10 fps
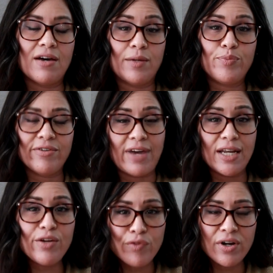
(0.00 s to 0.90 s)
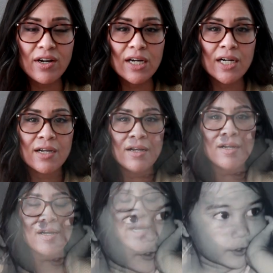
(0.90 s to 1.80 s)
on providing for her,
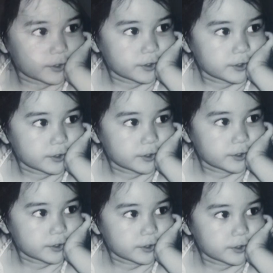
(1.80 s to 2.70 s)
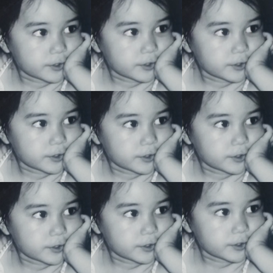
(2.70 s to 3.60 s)
I was going to do something about it.
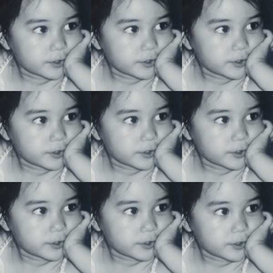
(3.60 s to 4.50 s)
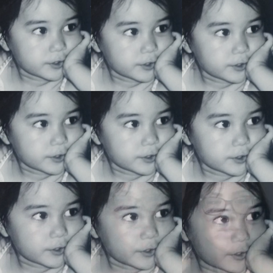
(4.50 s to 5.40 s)
And I think that's just
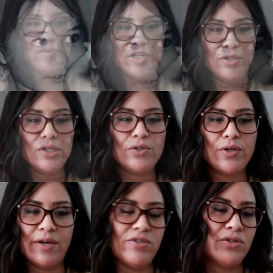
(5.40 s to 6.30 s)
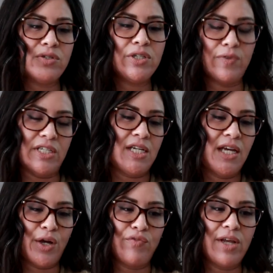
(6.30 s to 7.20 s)
naturally what you do. You have children, you want to take
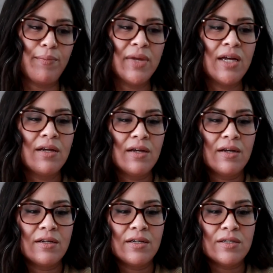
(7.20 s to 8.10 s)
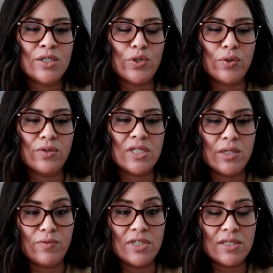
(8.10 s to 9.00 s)
care of them. So
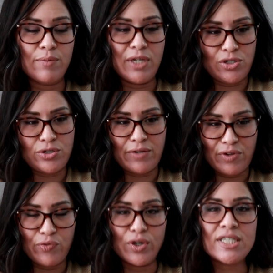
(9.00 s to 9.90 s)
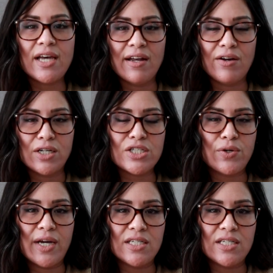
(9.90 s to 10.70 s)
she was a major driving force, and also